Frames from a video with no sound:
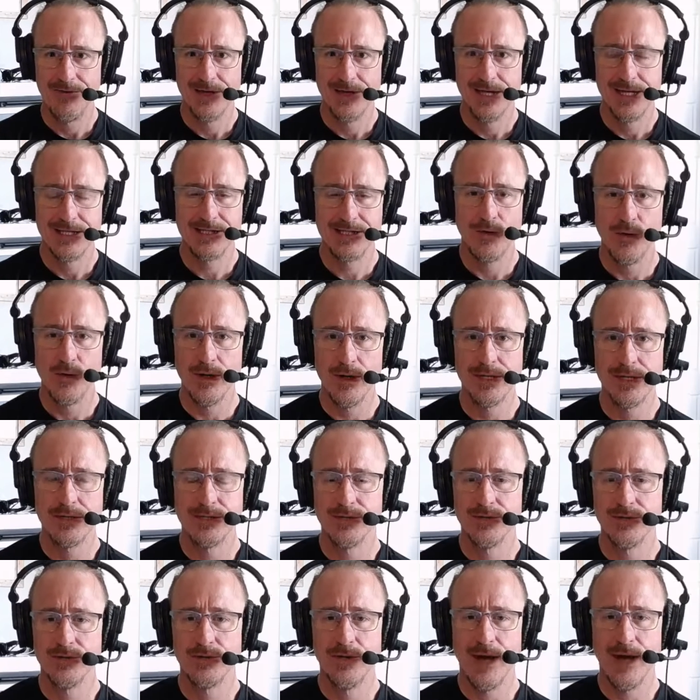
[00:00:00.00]
It's going
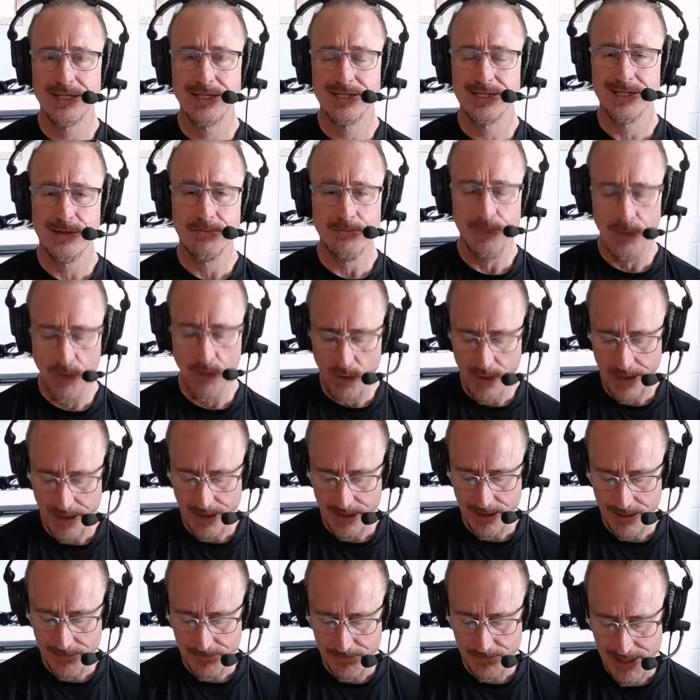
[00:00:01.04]
to at some
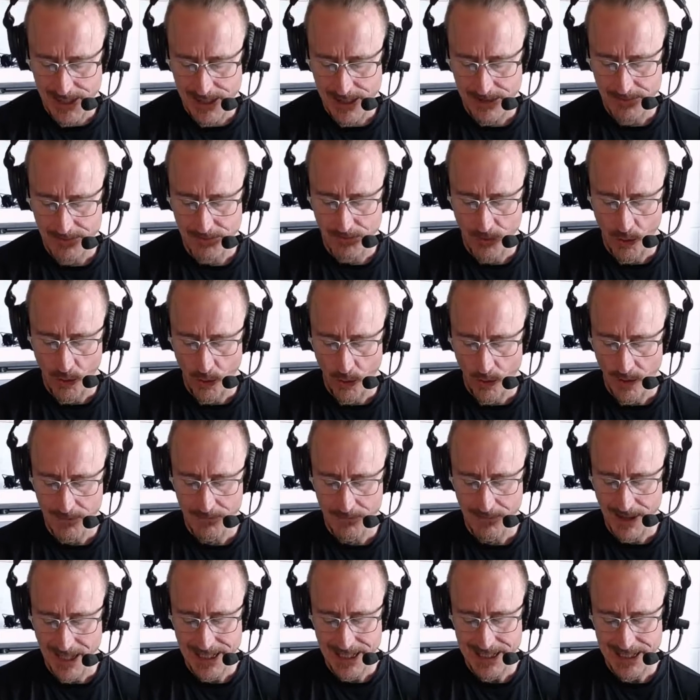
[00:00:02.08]
point be more
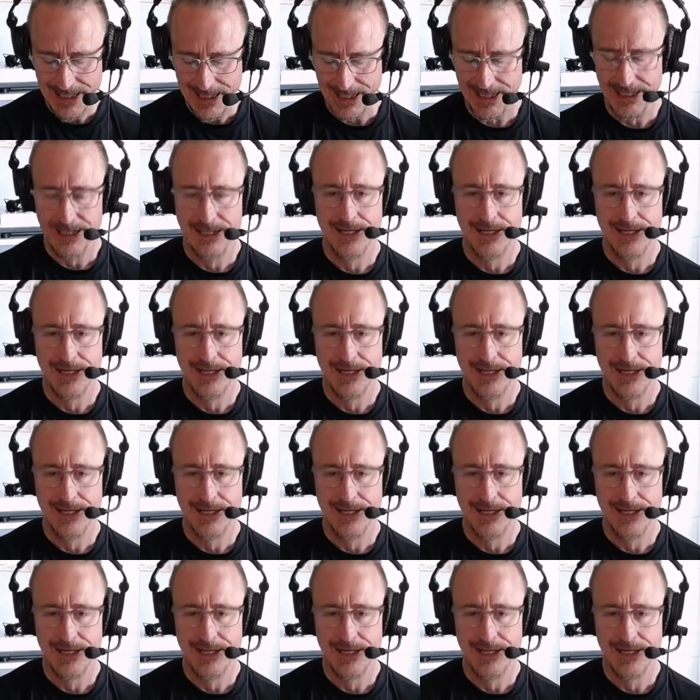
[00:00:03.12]
mighty